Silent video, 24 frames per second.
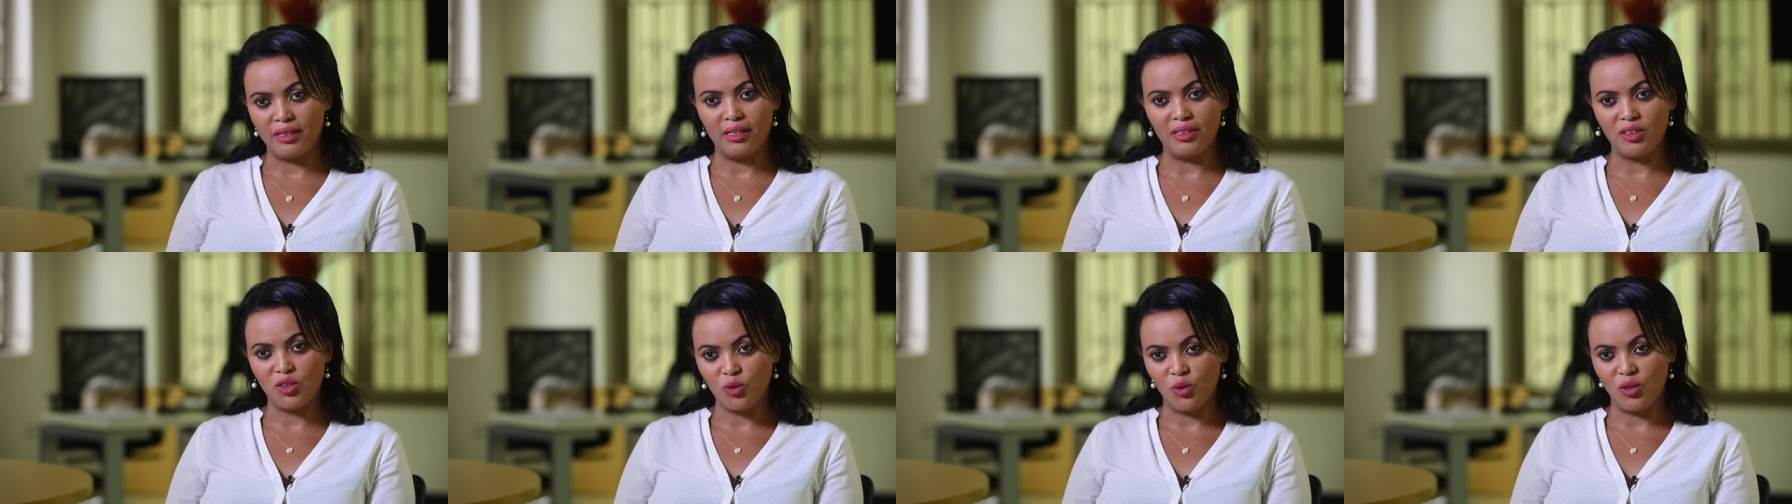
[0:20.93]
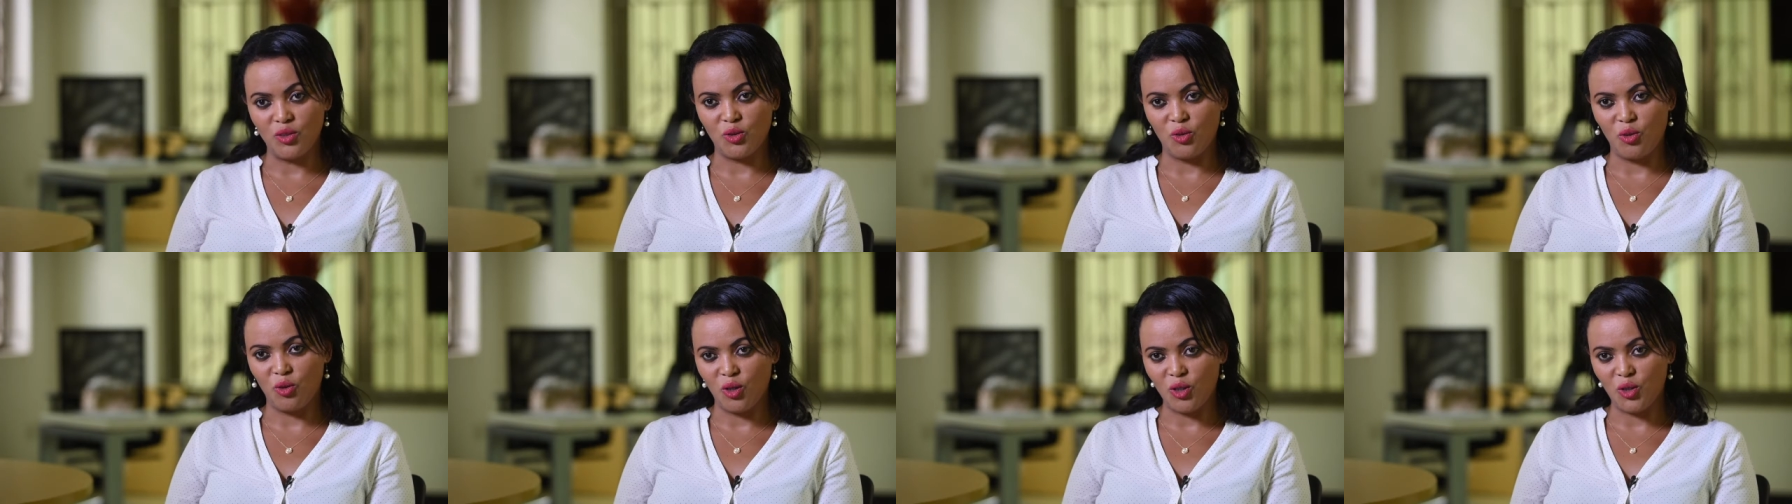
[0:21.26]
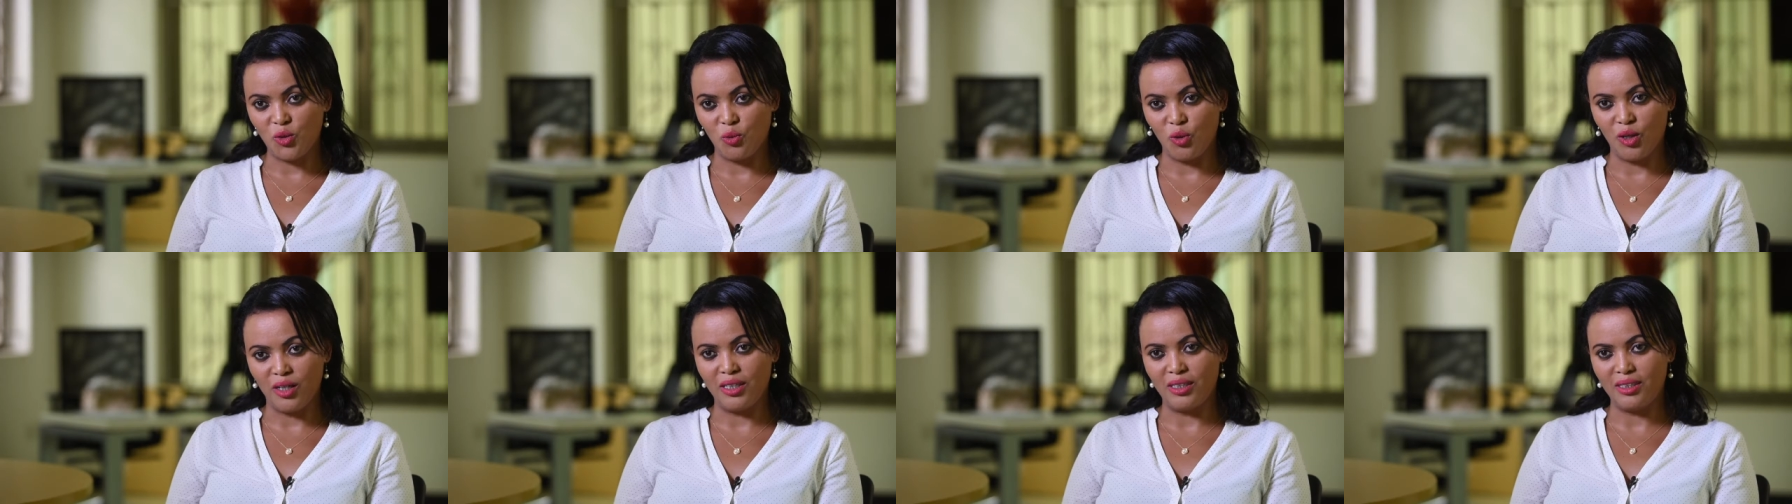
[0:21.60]
and she was
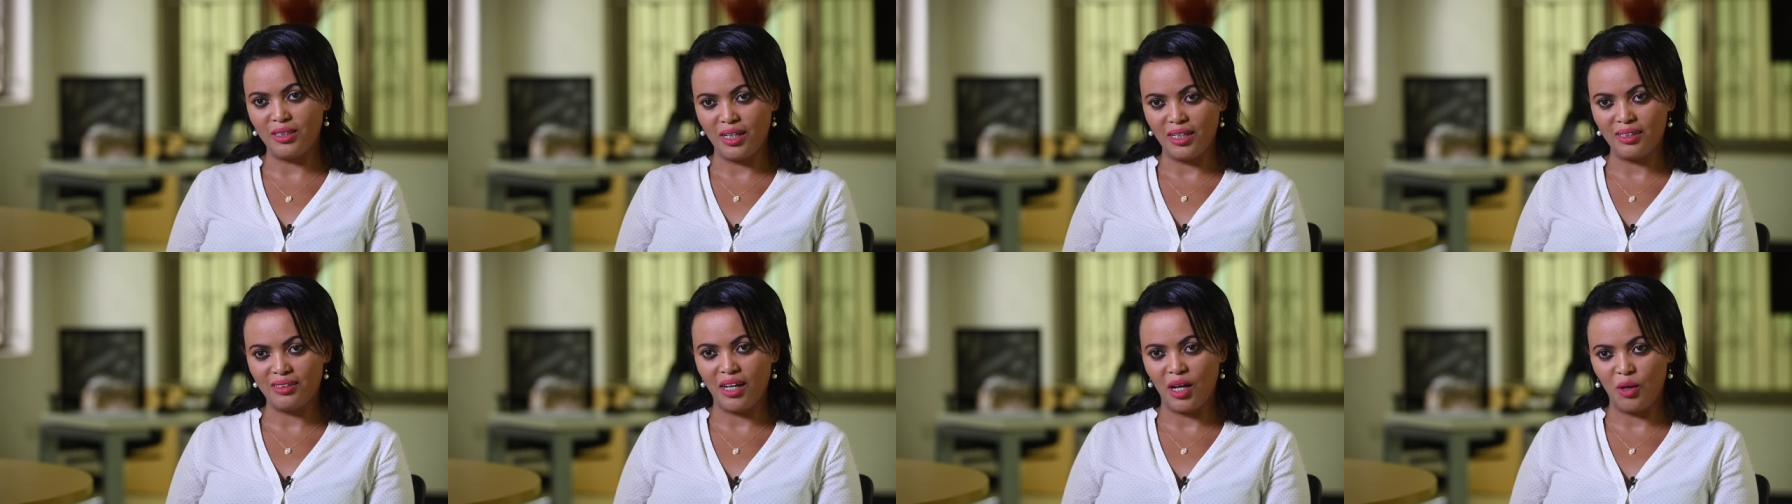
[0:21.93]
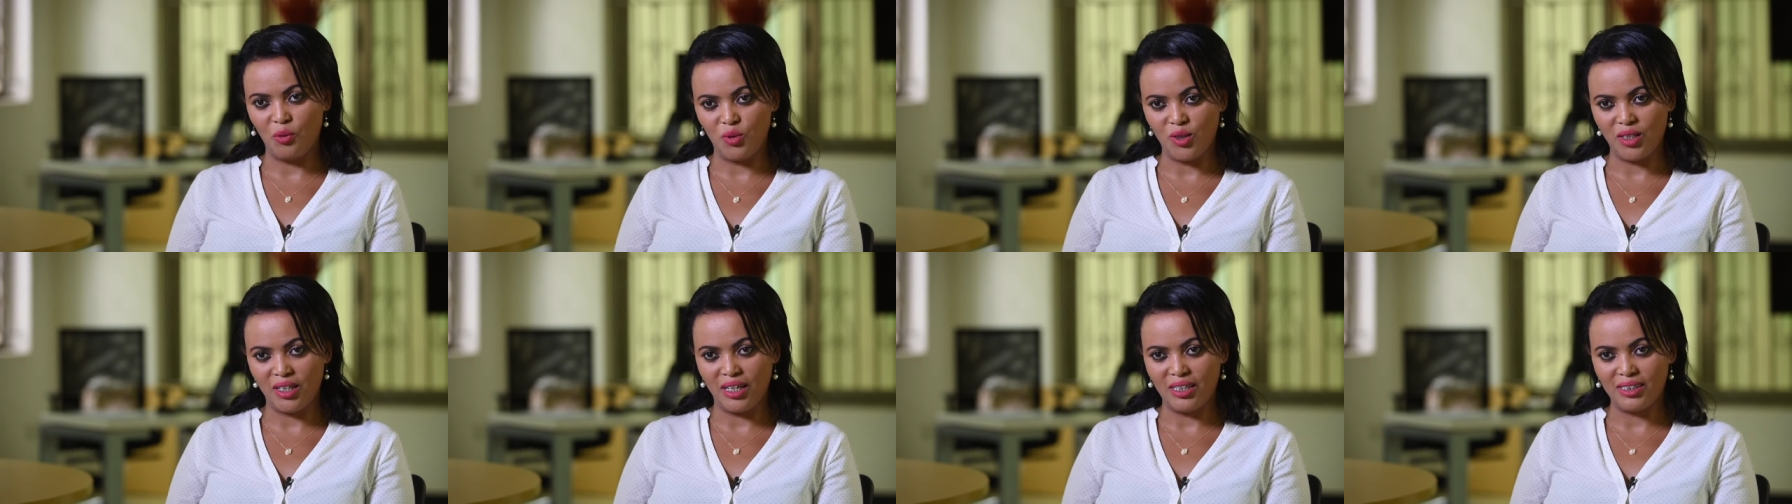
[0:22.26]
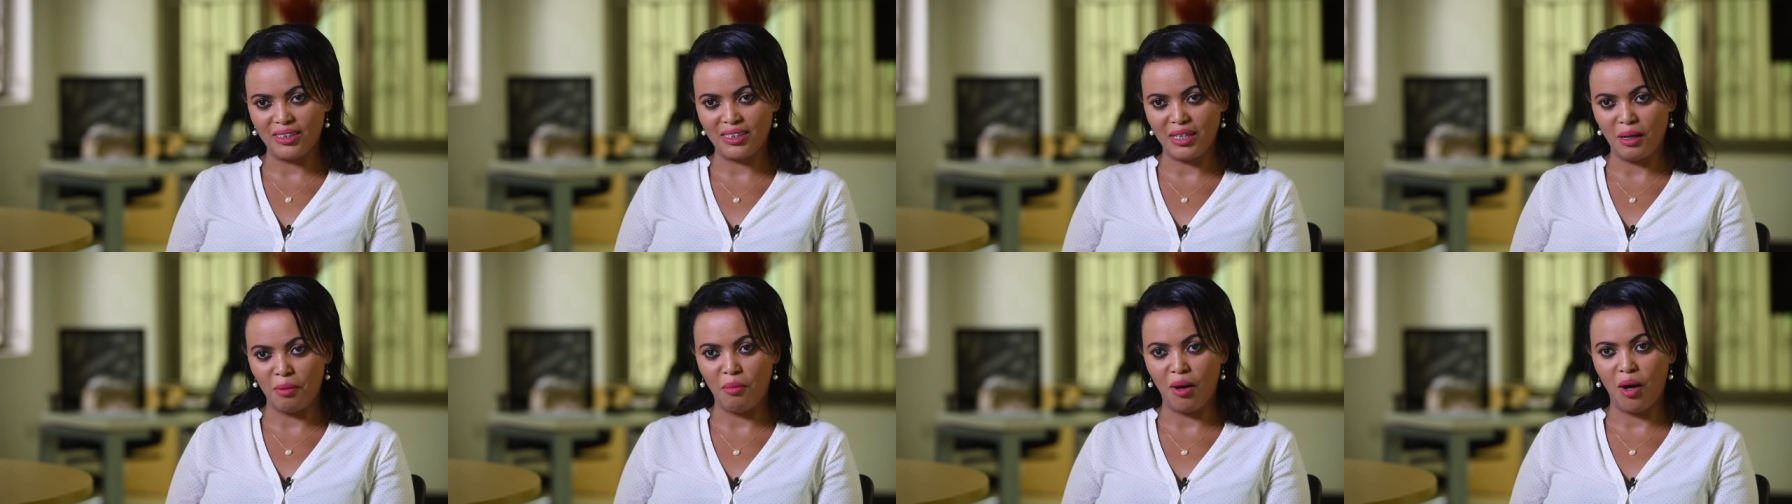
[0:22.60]
always worried that I would
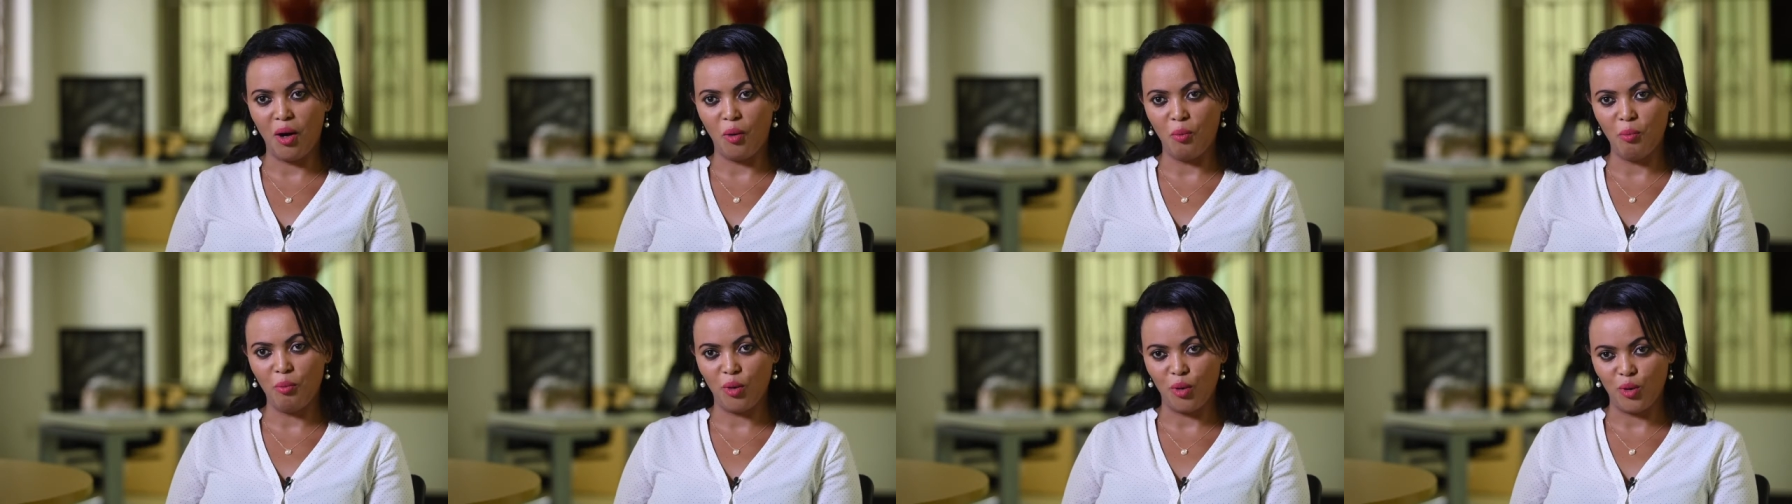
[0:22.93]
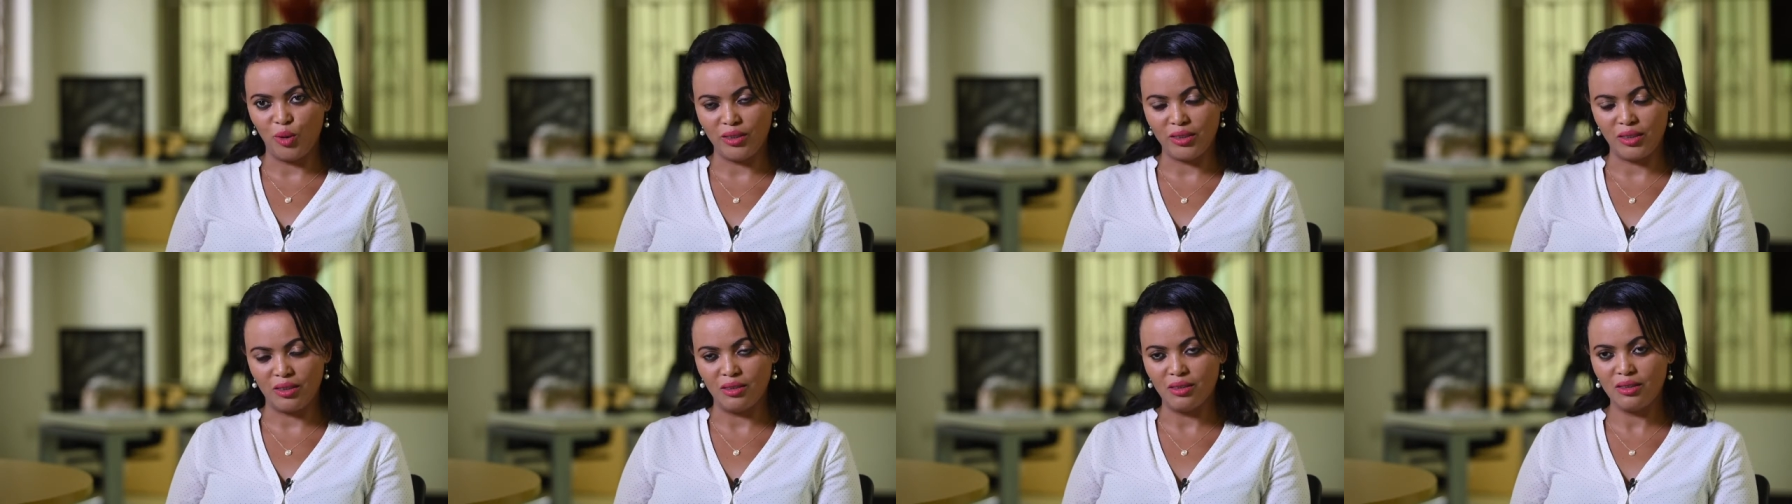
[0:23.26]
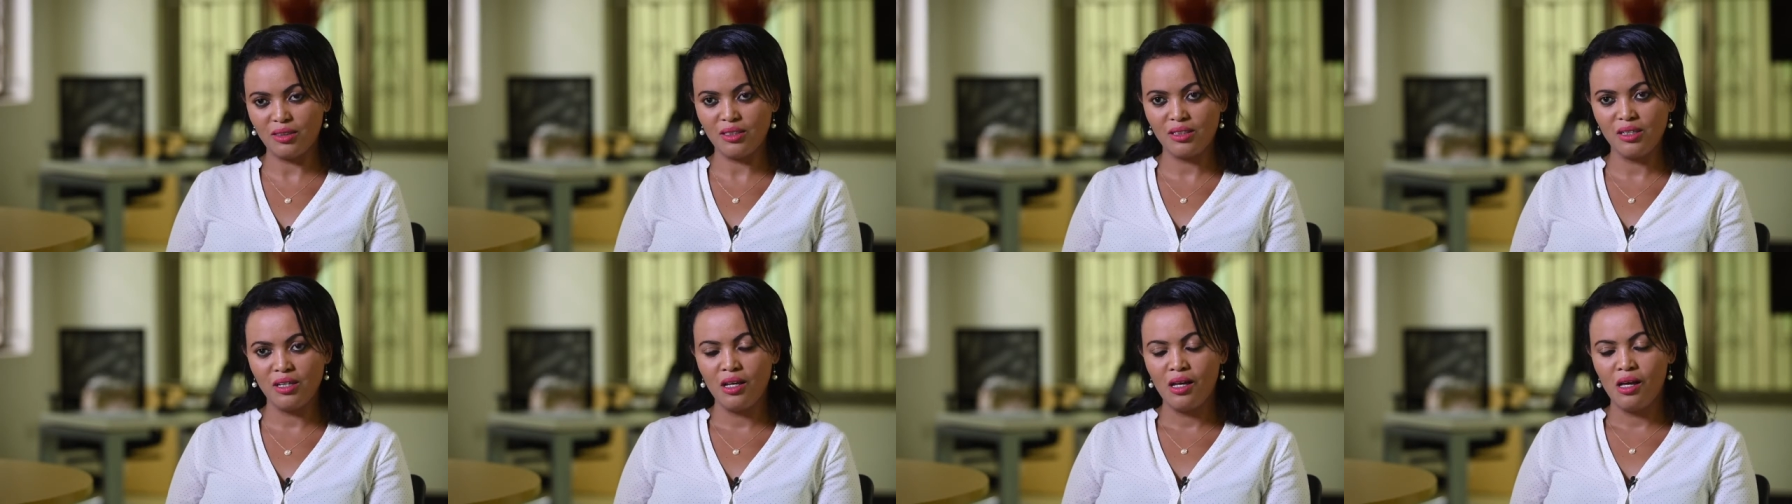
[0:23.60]
get somehow
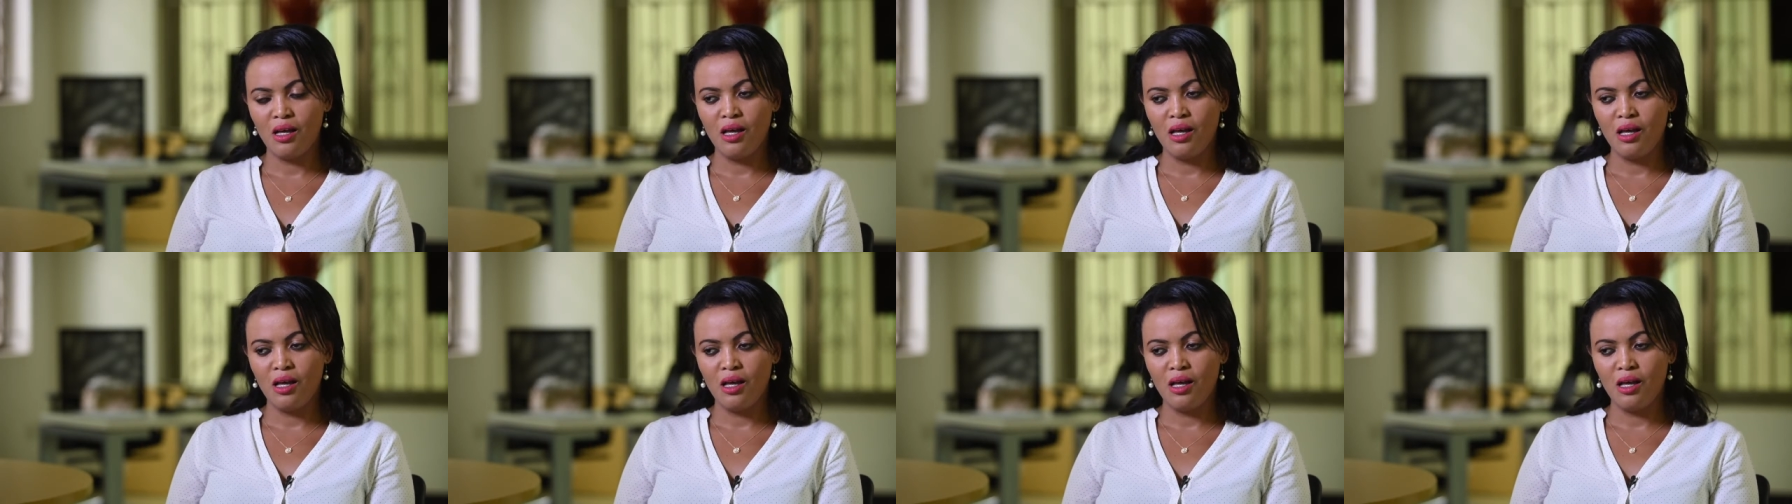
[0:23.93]
poisoned.